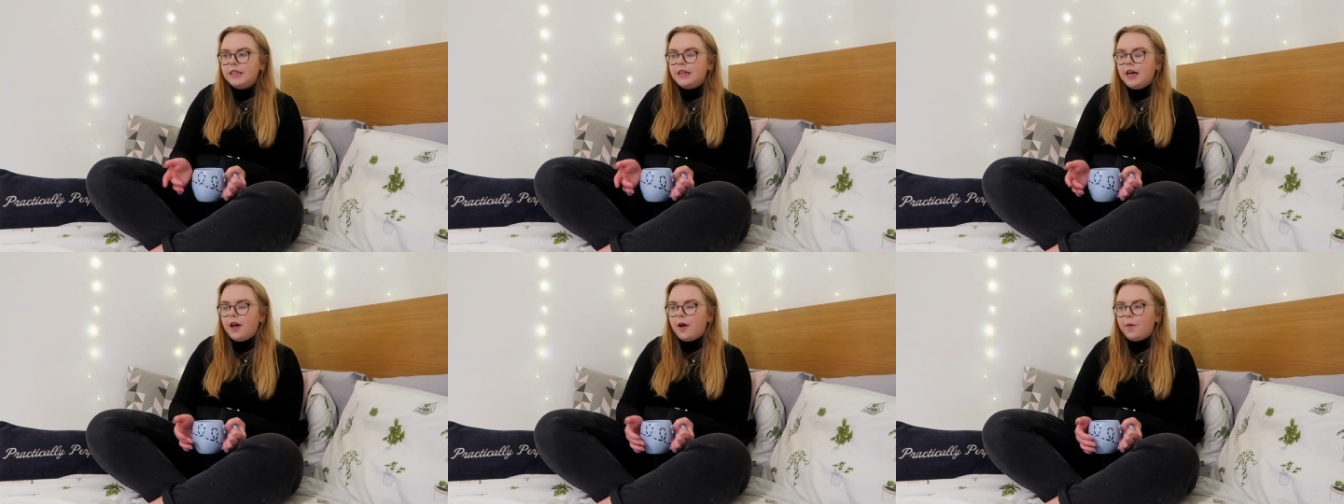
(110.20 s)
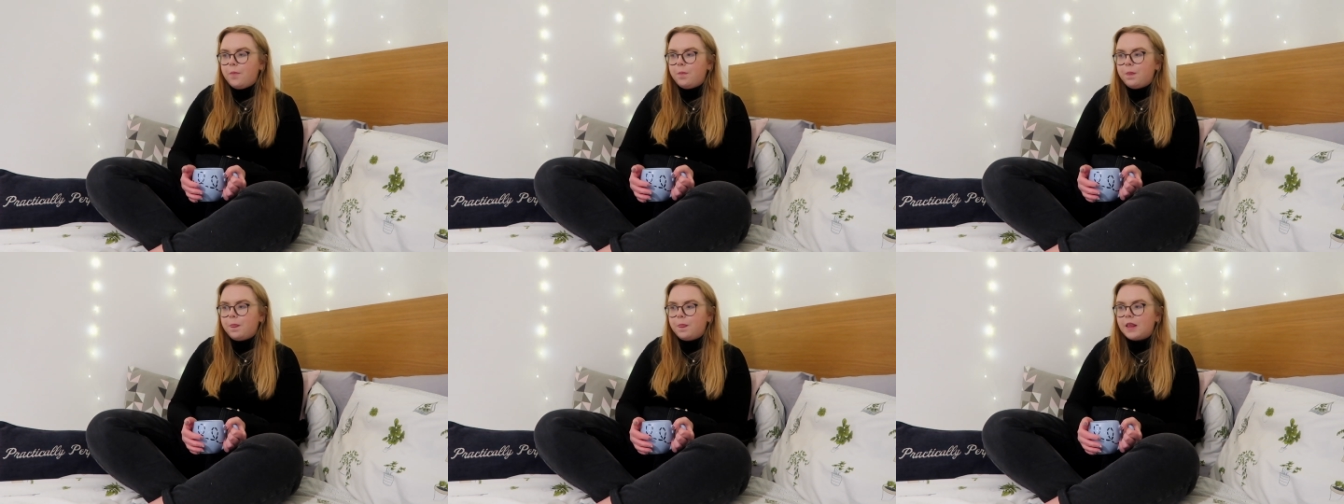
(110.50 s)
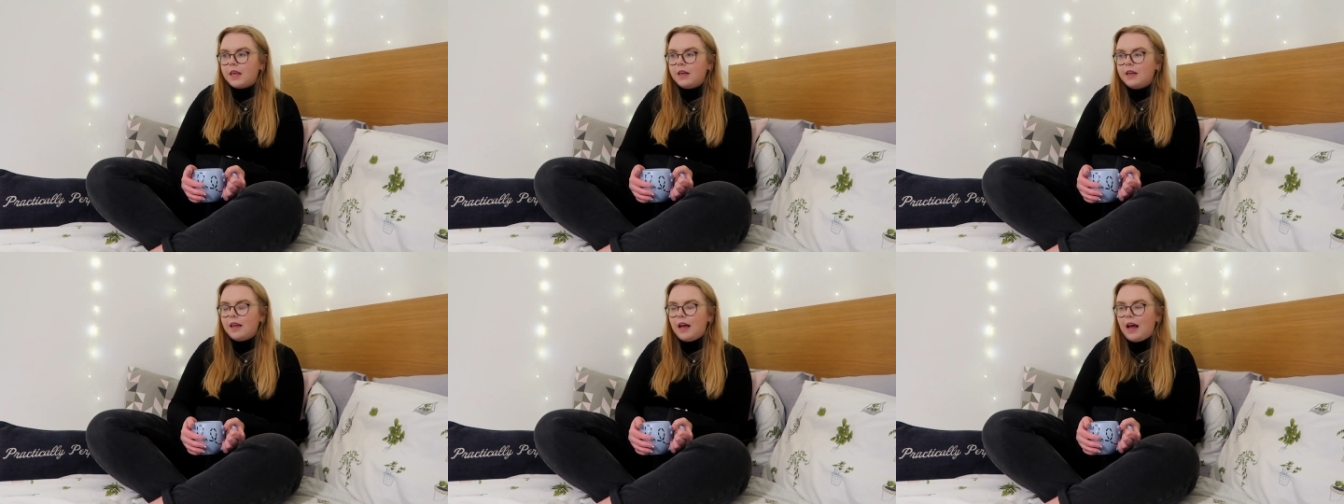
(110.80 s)

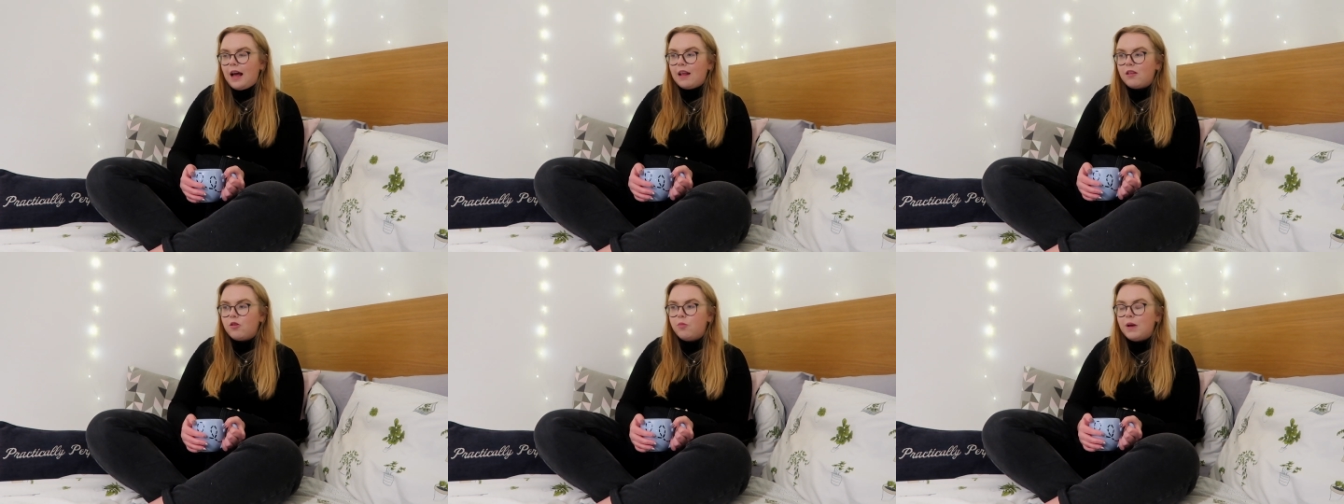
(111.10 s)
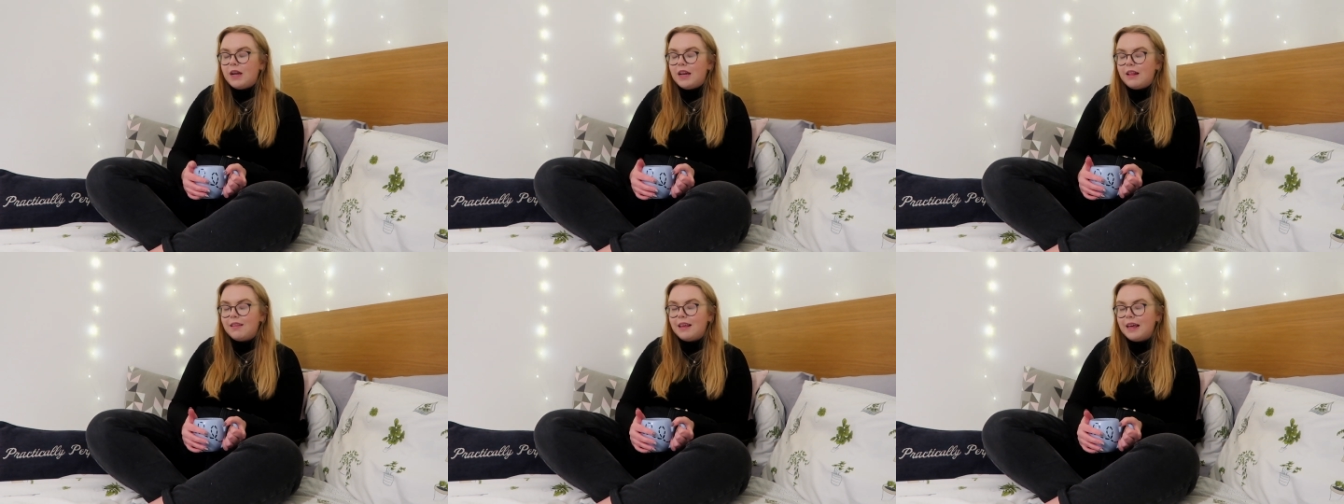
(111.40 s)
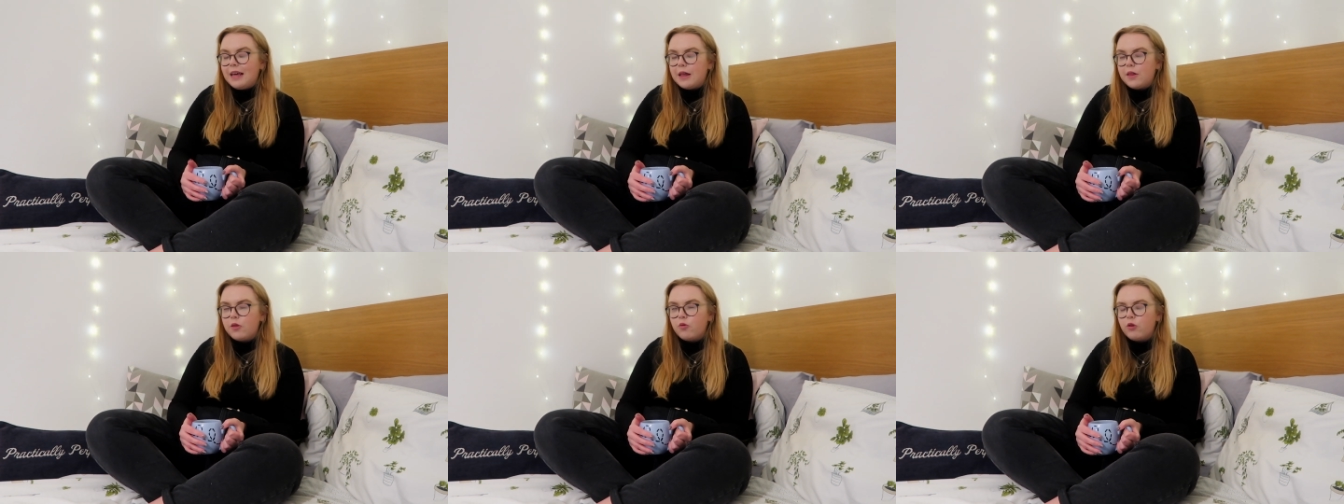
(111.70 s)
has been in
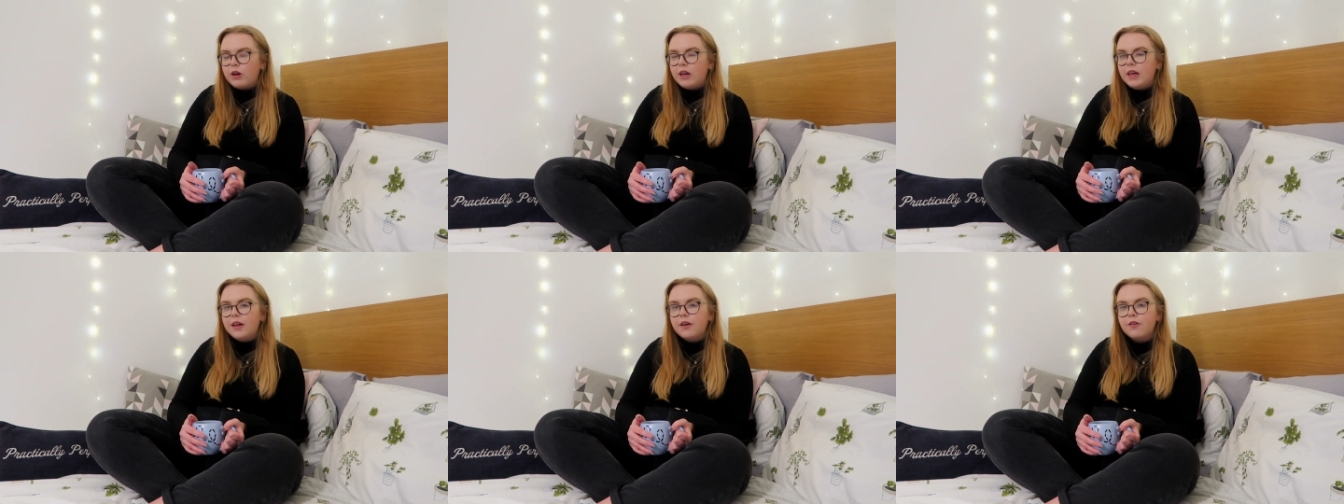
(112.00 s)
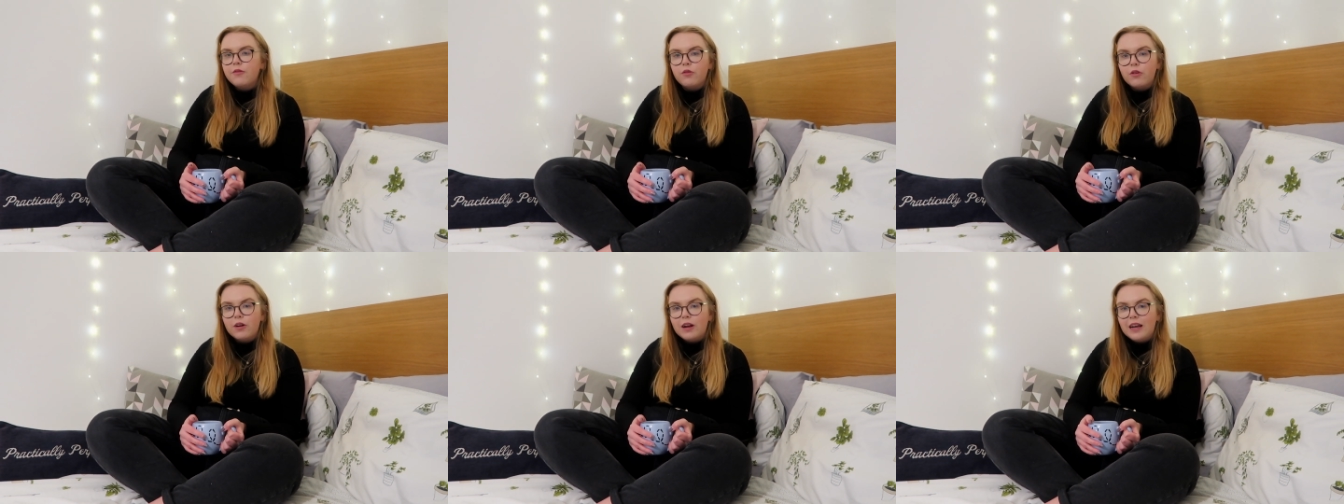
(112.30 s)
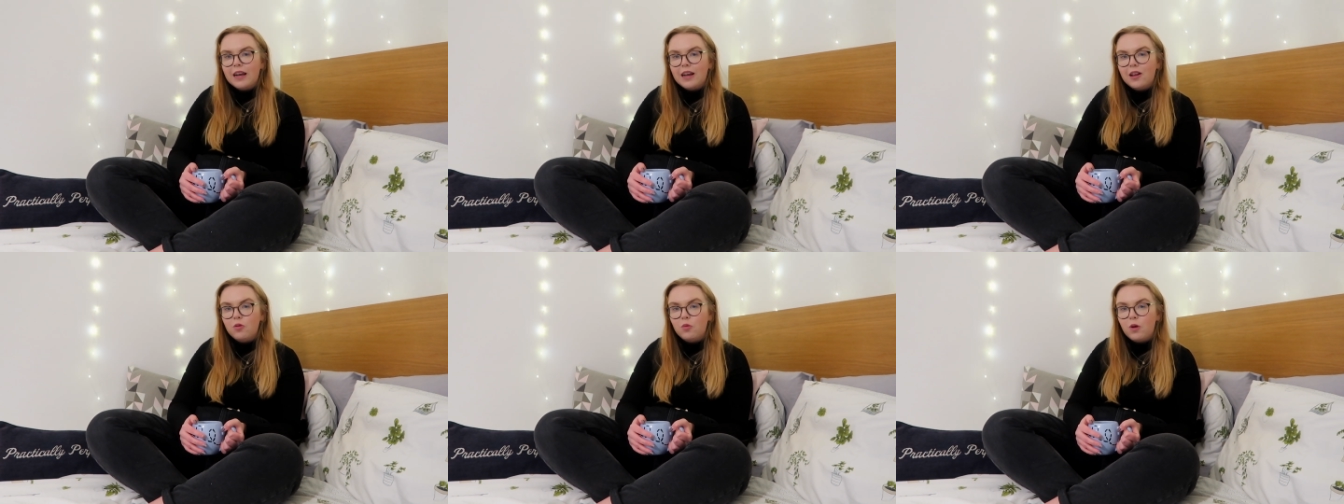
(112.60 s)
tier 3 for a
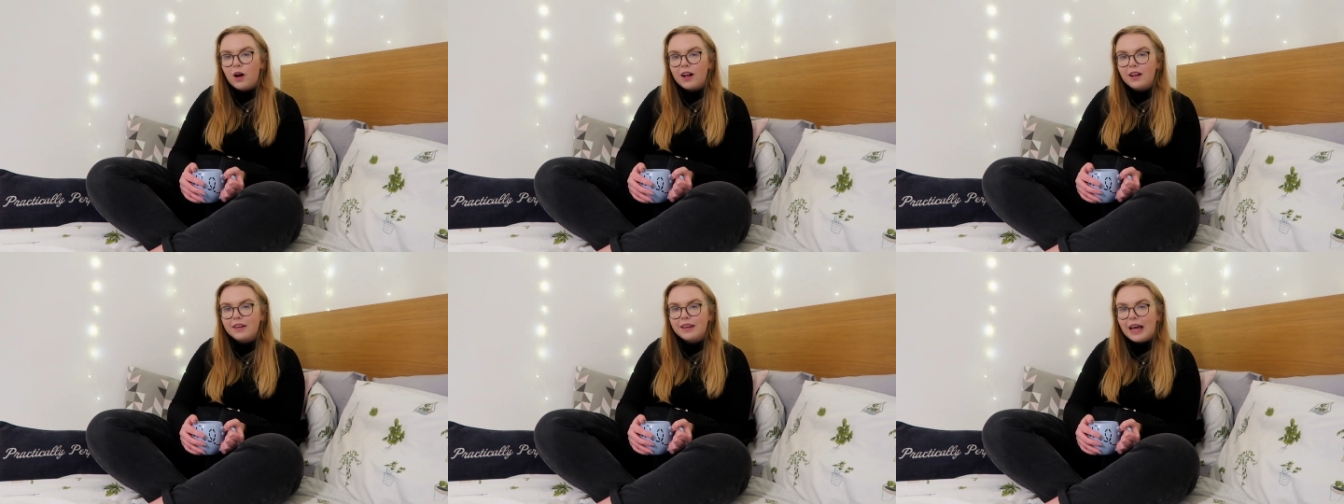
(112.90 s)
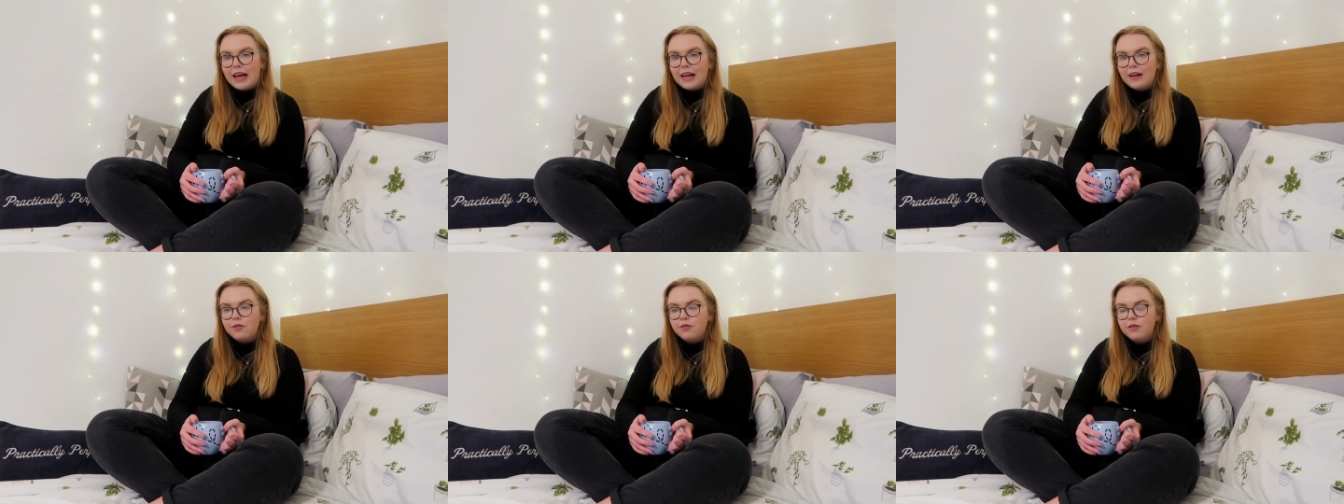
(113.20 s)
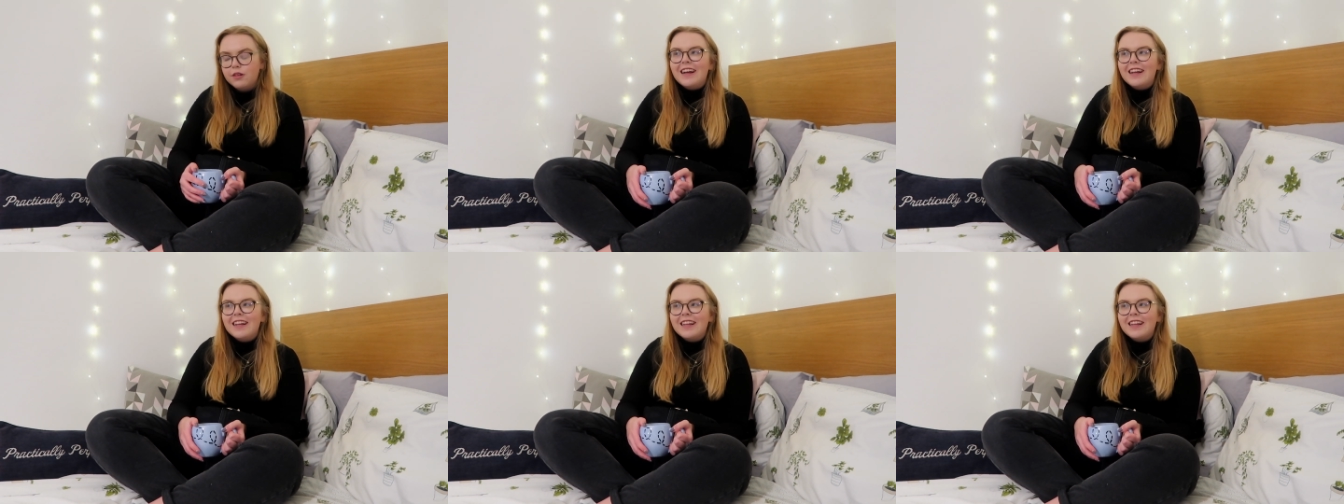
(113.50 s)
little while now.